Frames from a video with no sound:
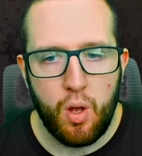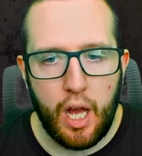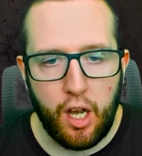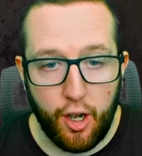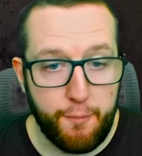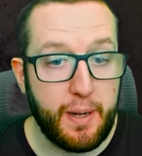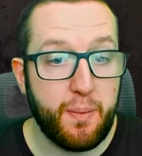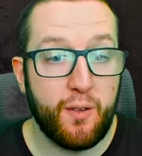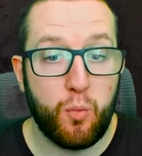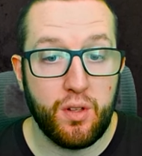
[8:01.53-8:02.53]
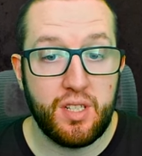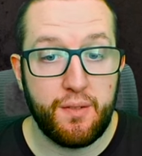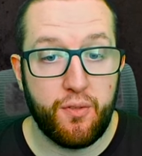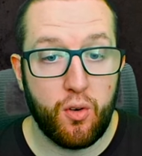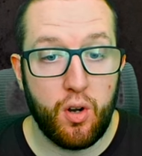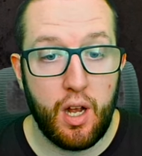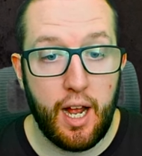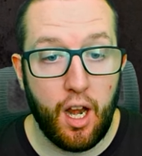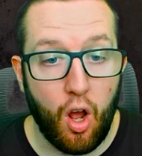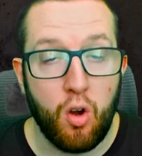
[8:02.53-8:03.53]
a lot of people have wanted for
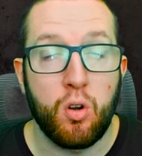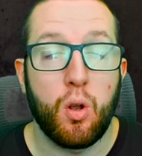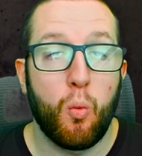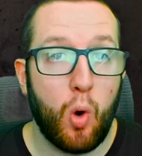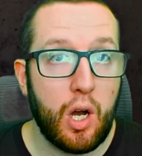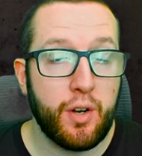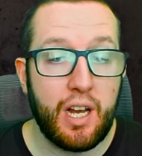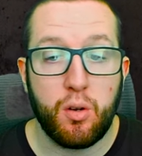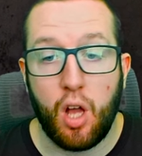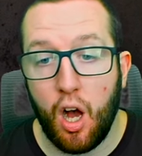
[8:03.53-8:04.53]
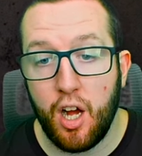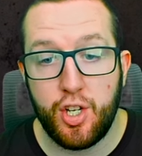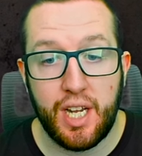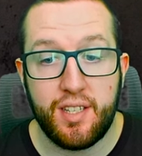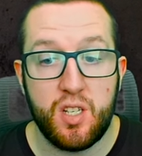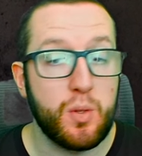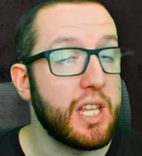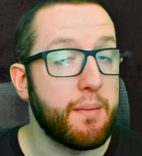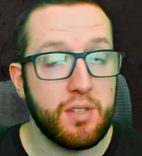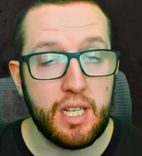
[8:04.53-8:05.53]
a long while now. Car chases with
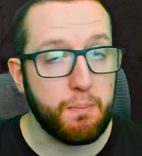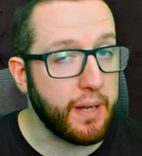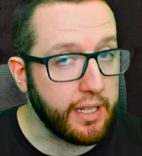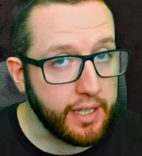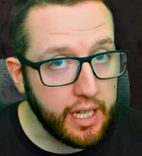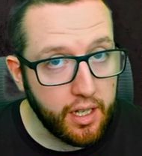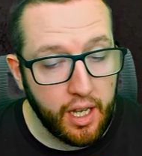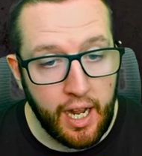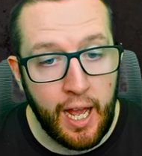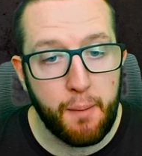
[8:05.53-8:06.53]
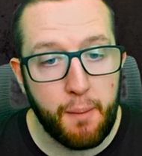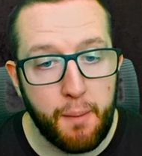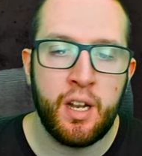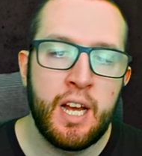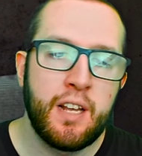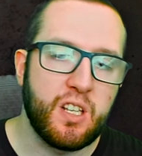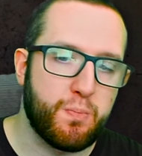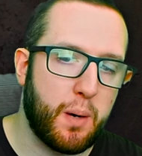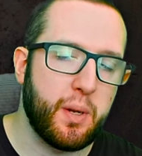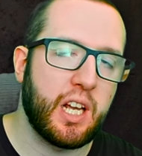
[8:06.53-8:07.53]
the MCPD are going to happen. There's
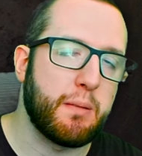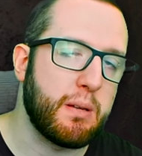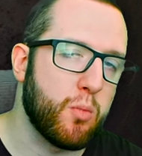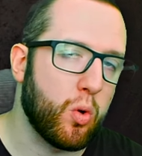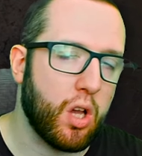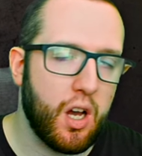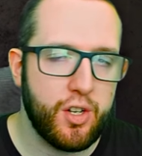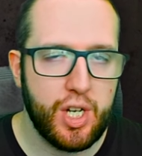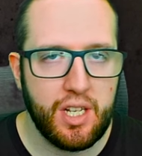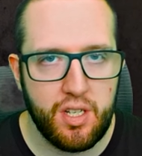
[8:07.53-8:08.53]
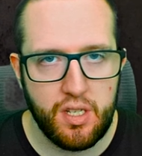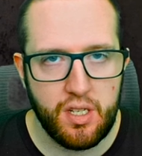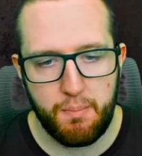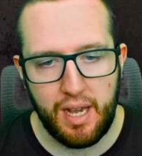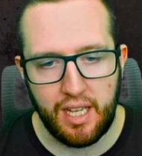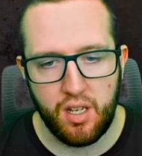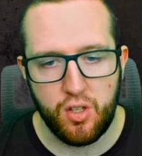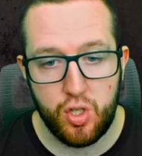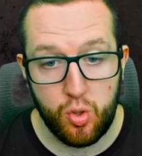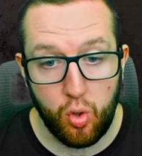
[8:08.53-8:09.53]
probably going to be more car chases in the main
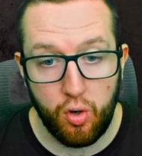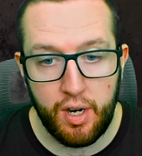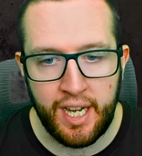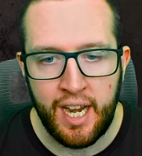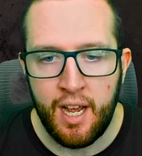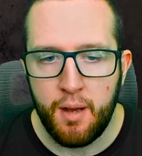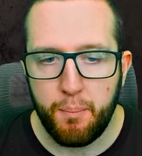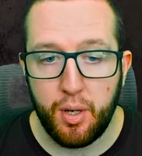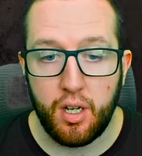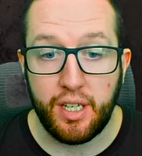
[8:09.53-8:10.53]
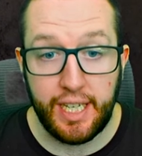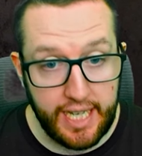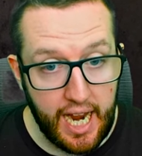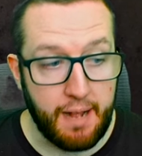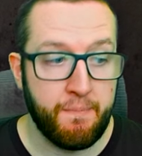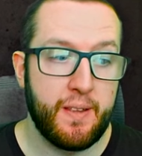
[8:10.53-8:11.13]
story. But yeah,